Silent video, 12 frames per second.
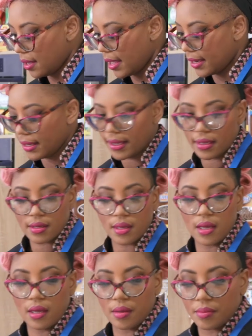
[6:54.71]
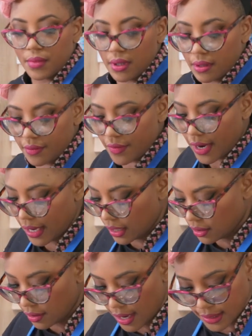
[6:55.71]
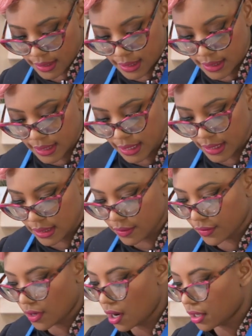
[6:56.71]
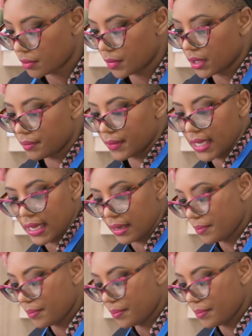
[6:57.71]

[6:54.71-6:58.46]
I like very interesting taste of cardamom in